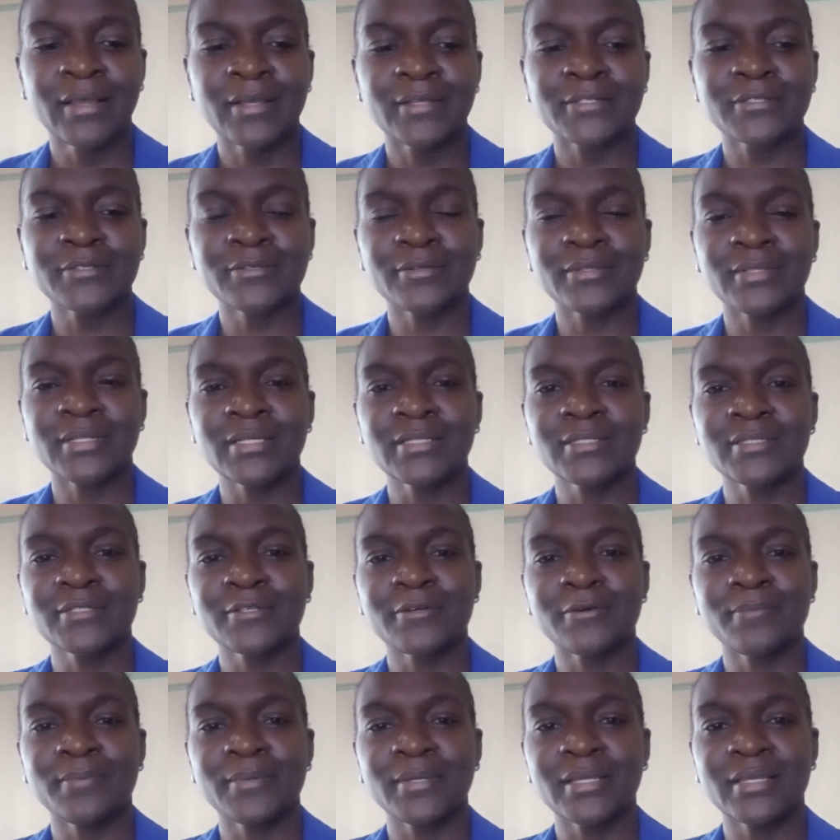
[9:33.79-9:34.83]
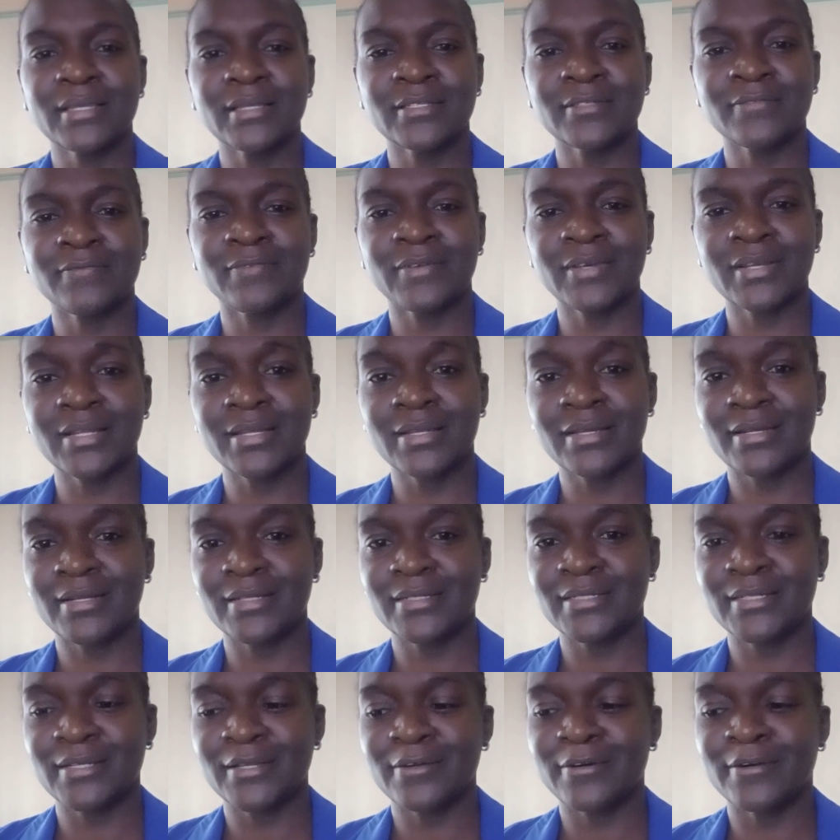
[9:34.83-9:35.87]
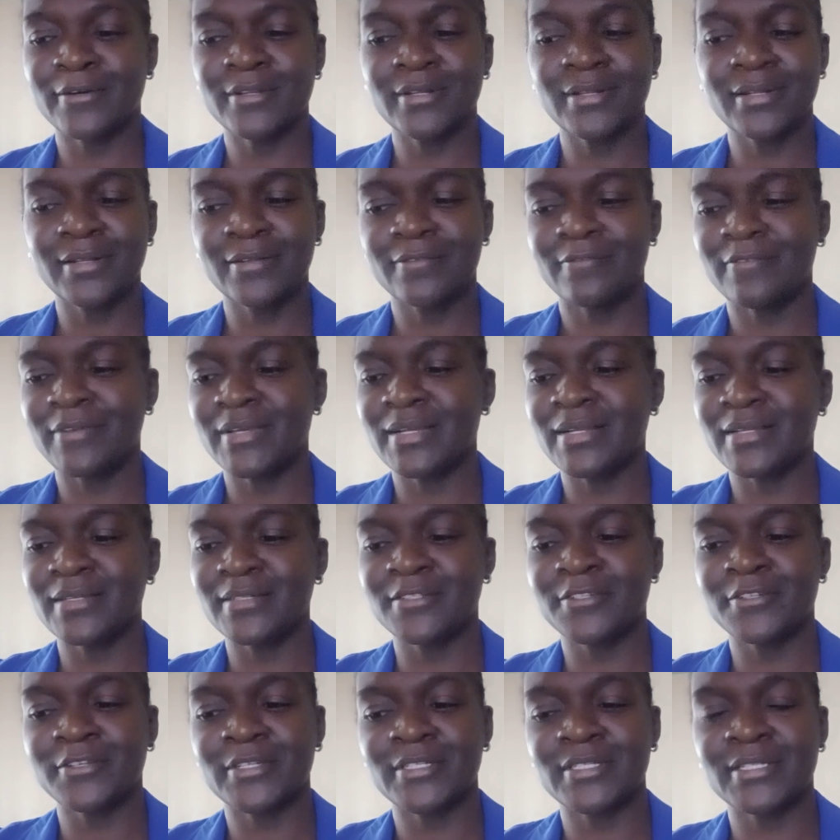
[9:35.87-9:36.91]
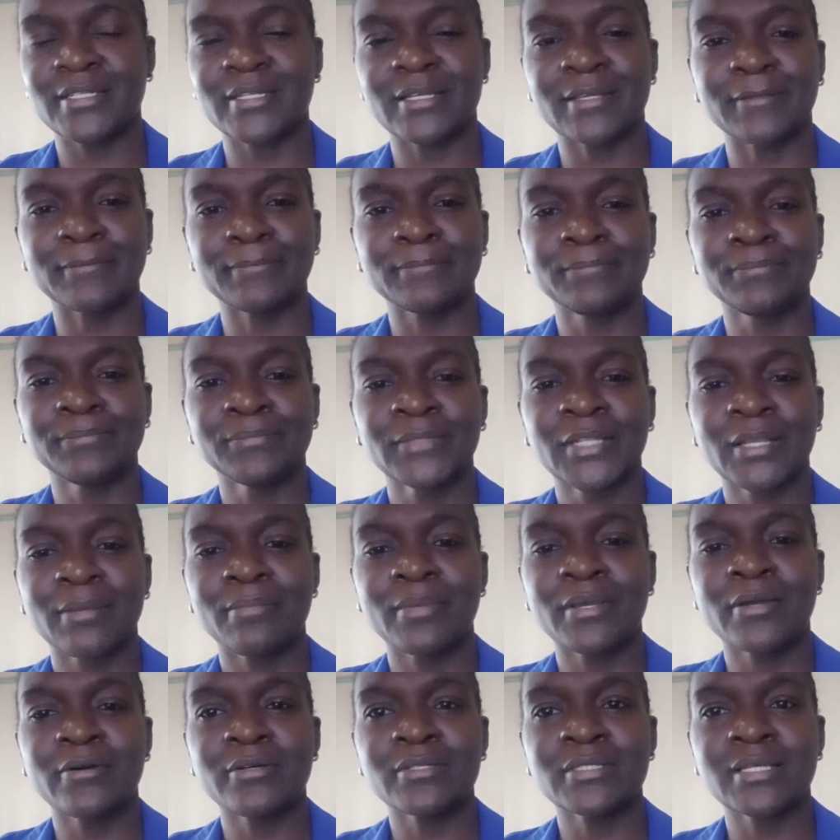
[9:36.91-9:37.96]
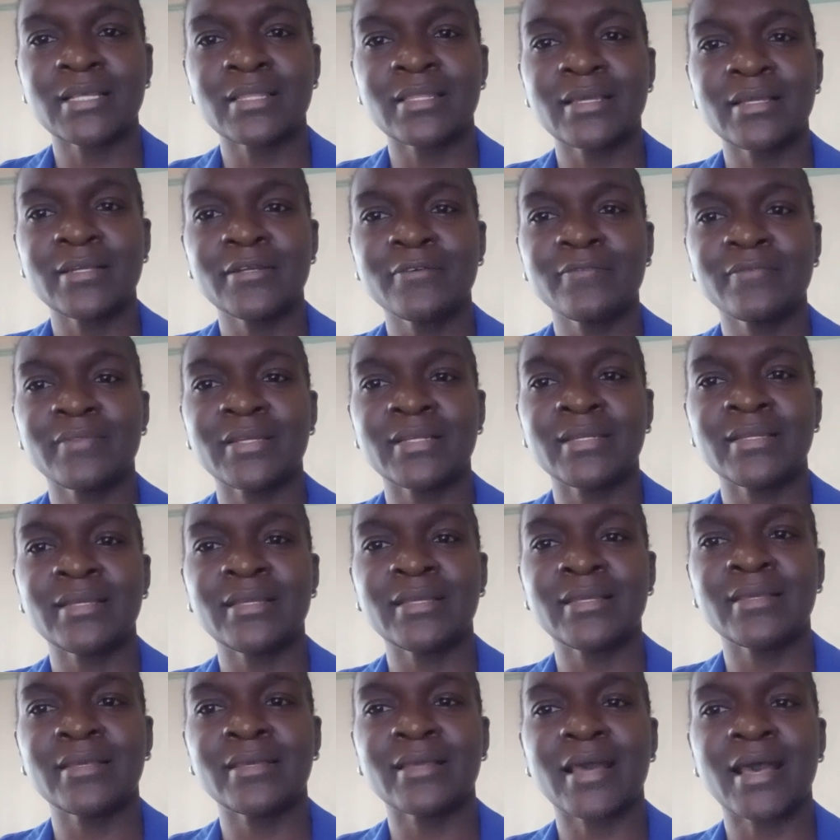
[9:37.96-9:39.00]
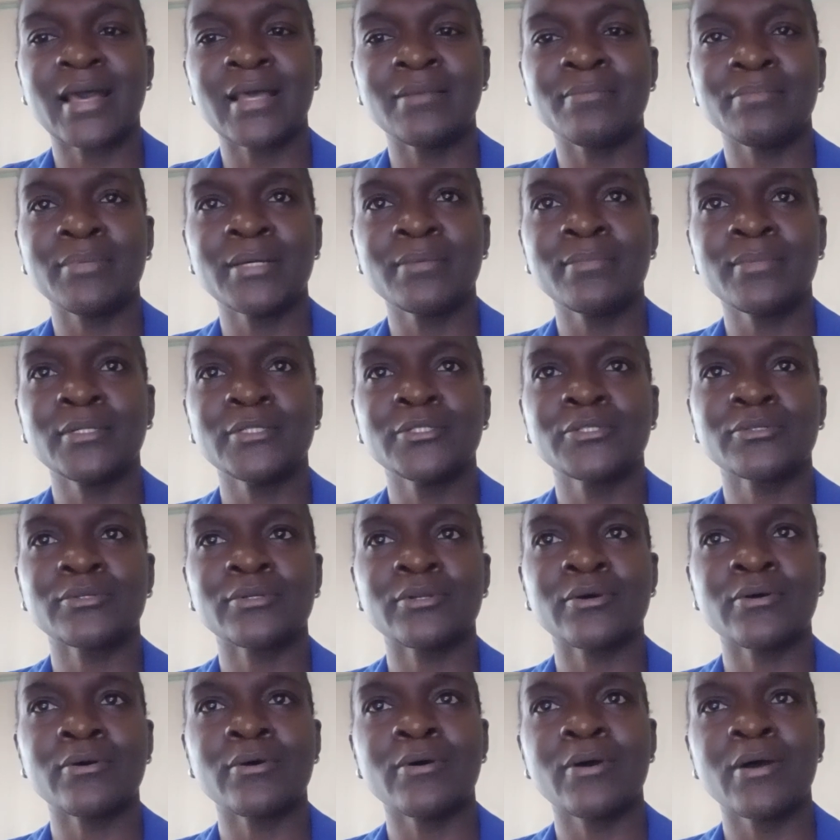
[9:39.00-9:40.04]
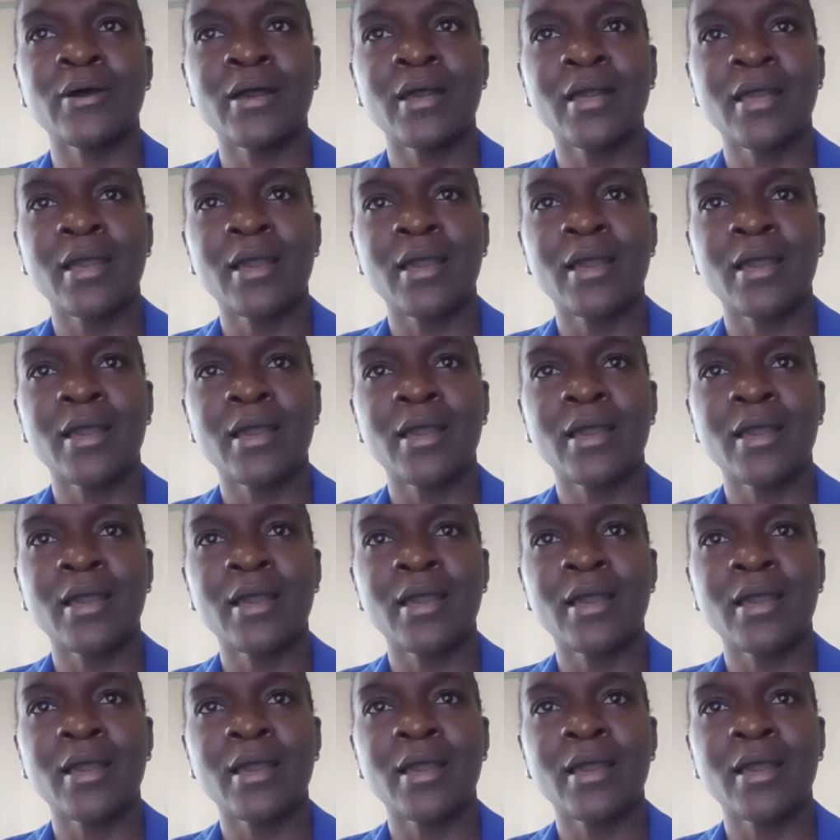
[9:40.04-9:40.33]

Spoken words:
So this topic is very critical, very interesting, because at the end of the day, I'll be able to know